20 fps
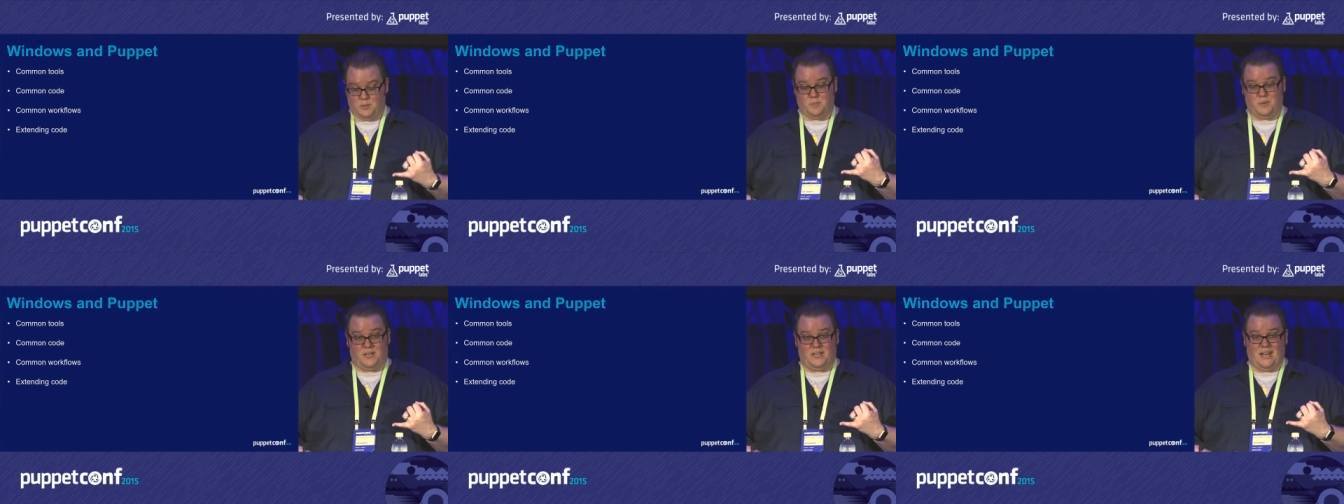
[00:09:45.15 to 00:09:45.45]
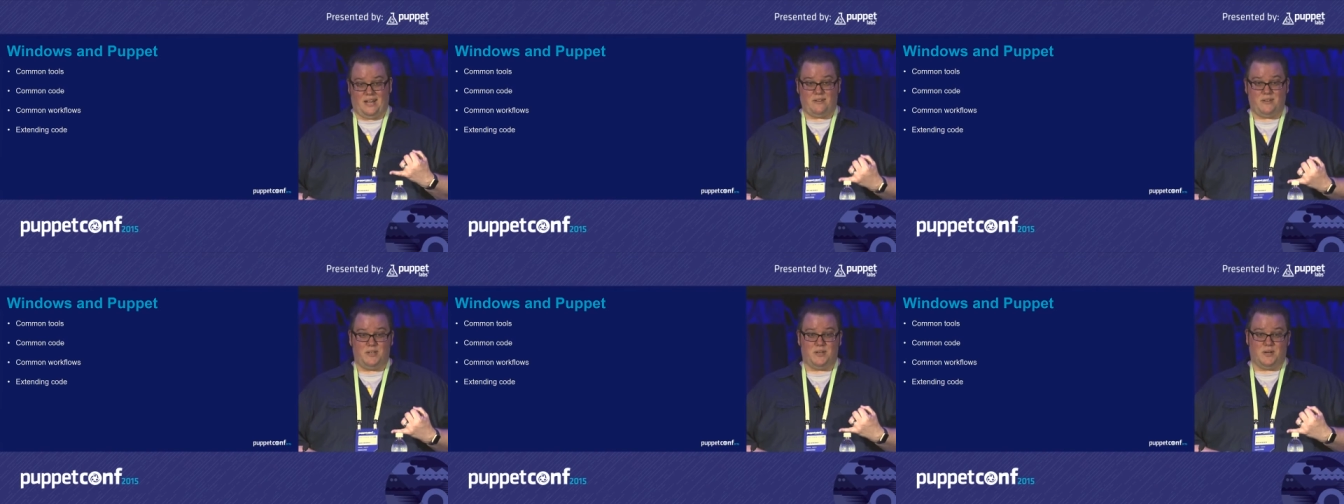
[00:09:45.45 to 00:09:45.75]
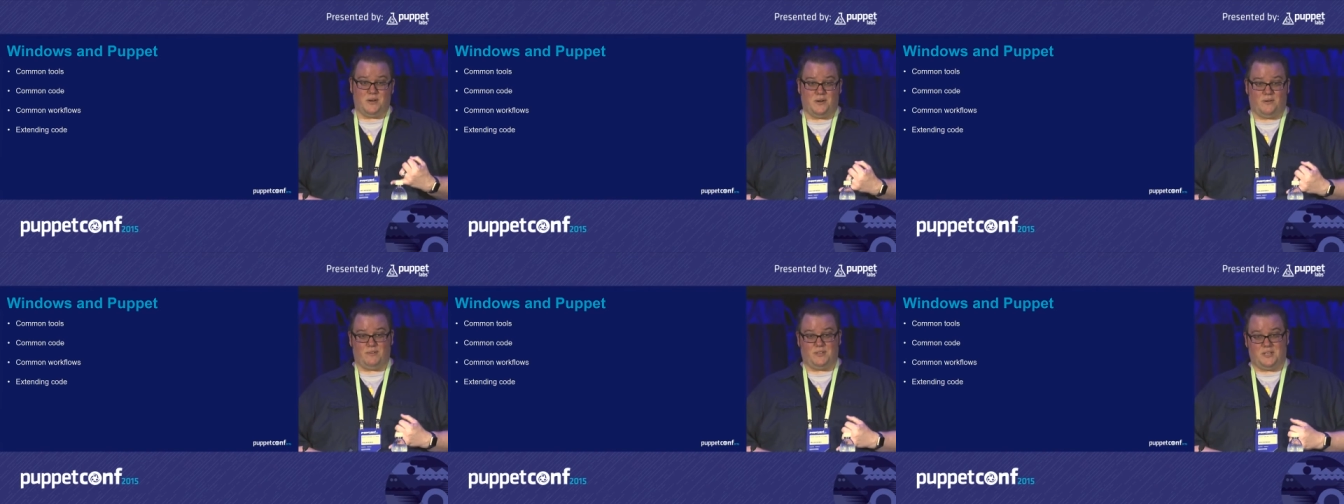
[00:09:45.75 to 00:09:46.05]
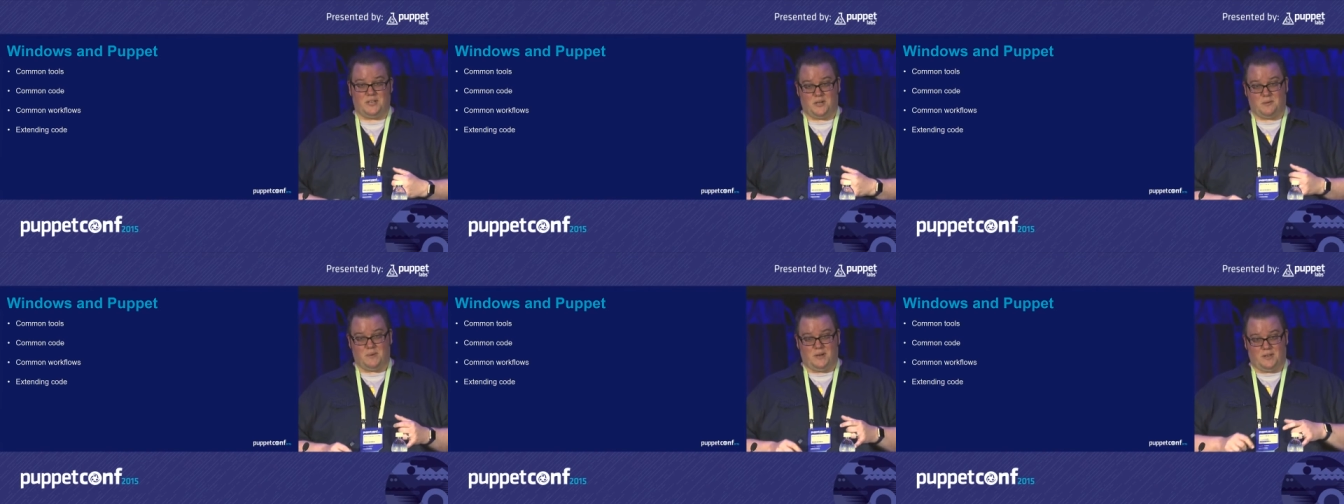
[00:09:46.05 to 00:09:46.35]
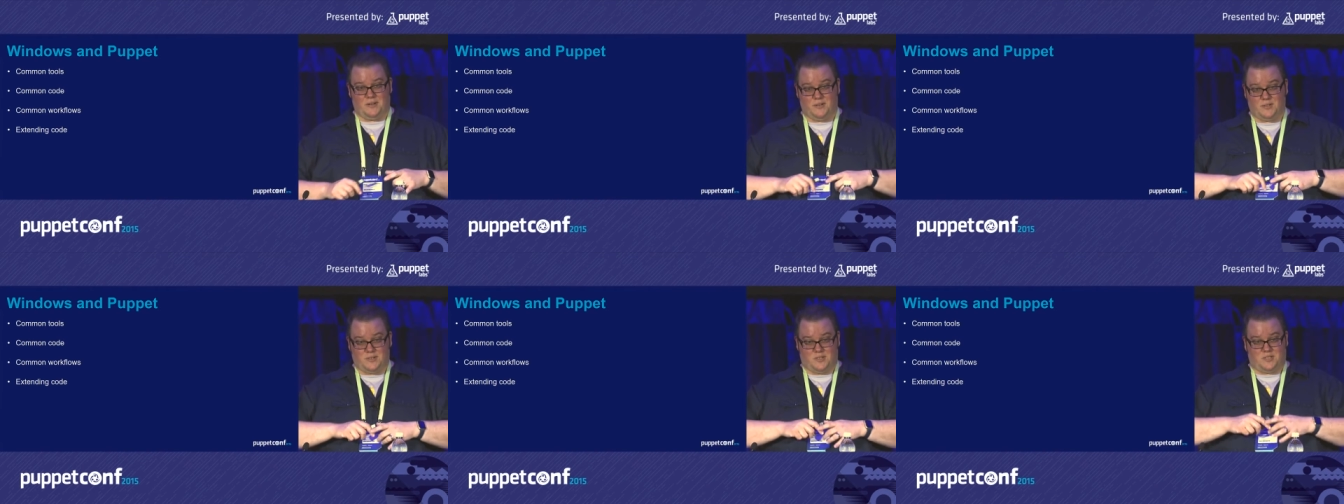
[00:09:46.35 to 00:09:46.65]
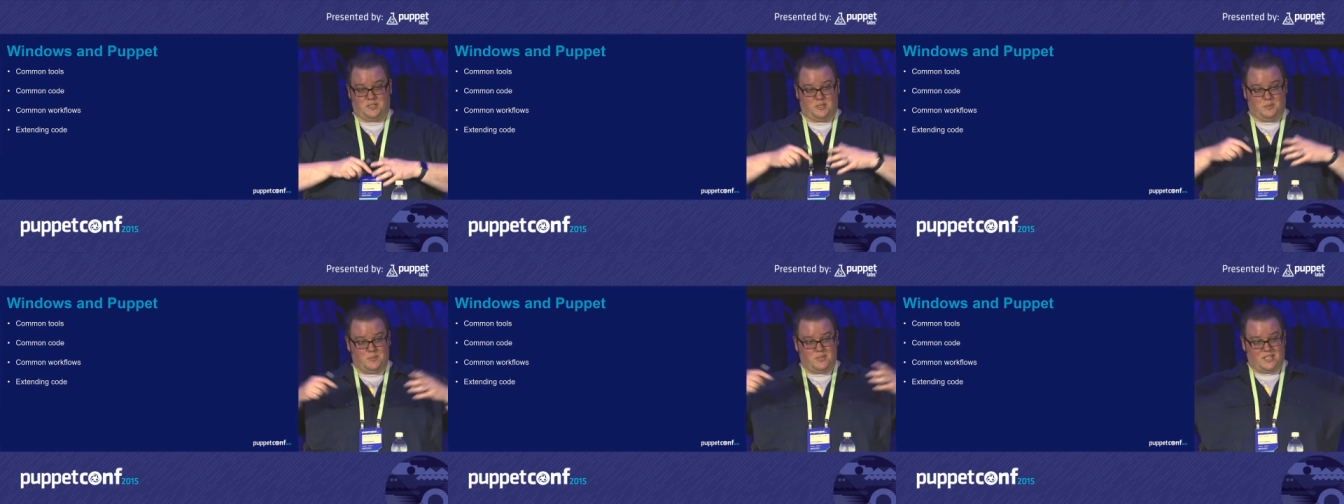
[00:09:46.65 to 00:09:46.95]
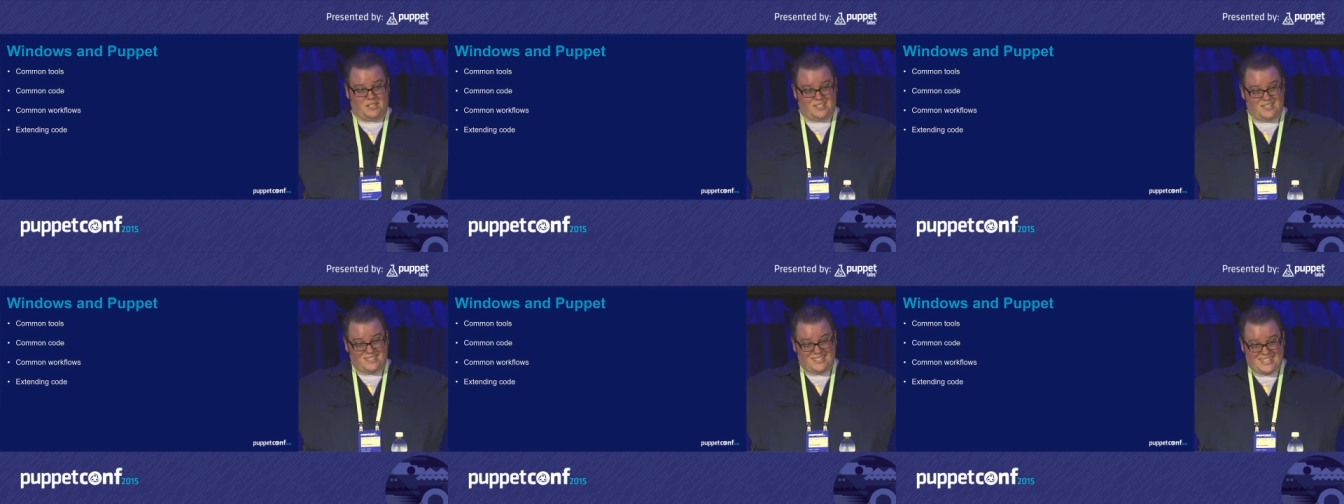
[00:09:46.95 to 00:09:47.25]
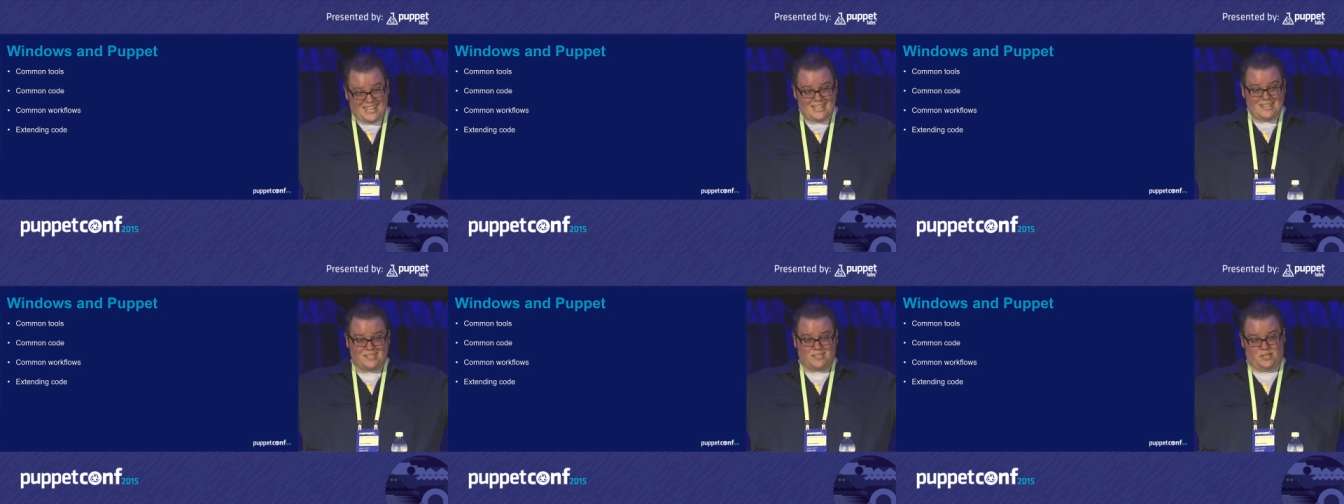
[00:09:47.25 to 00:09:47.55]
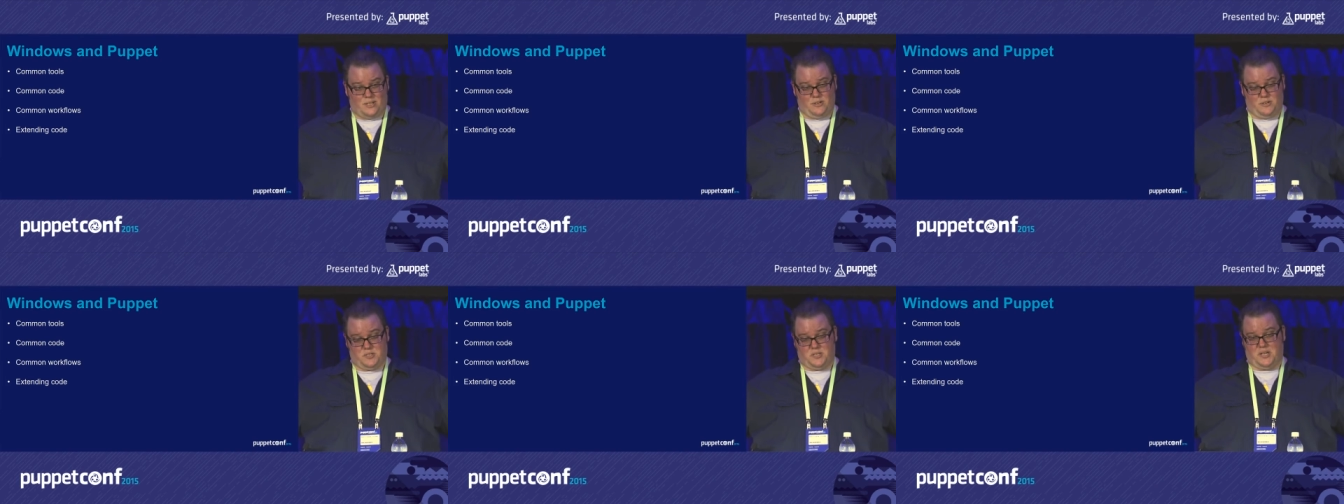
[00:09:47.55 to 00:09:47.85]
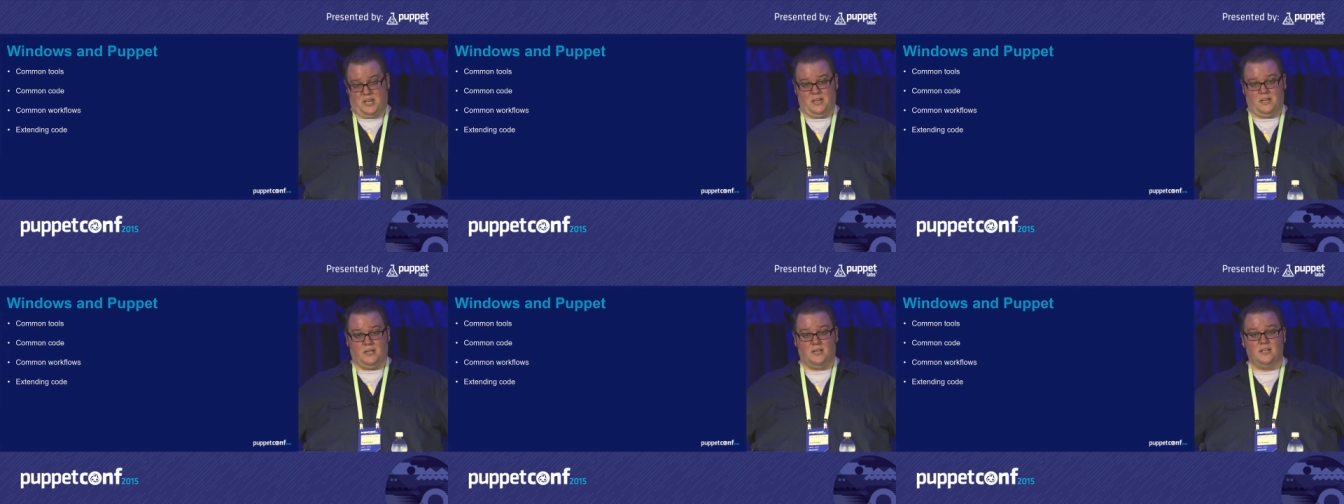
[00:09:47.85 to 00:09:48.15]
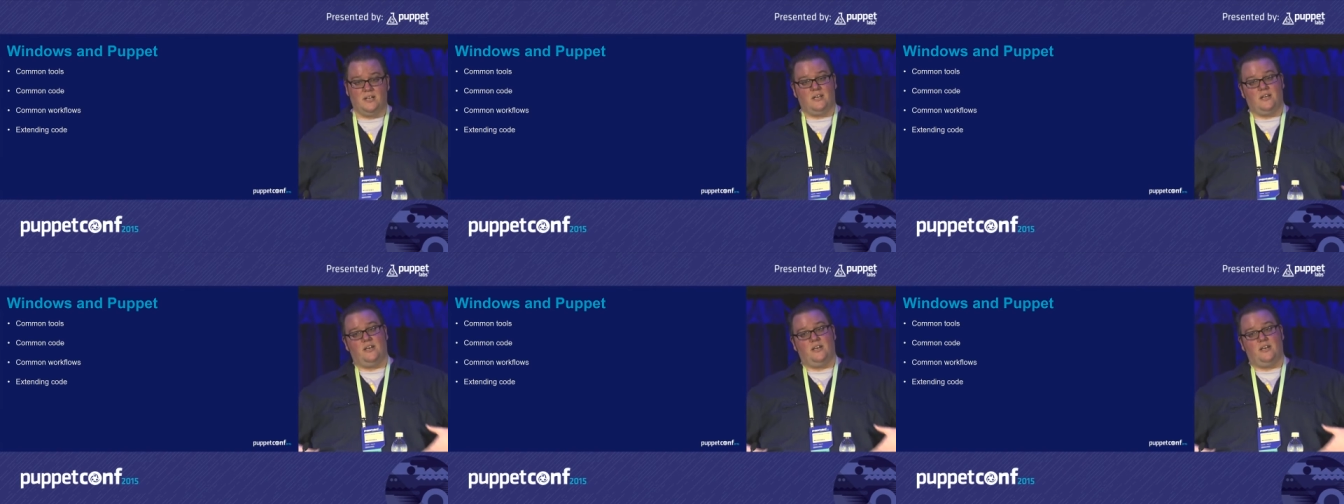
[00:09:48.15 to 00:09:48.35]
but now you know everything about your systems at data center scale.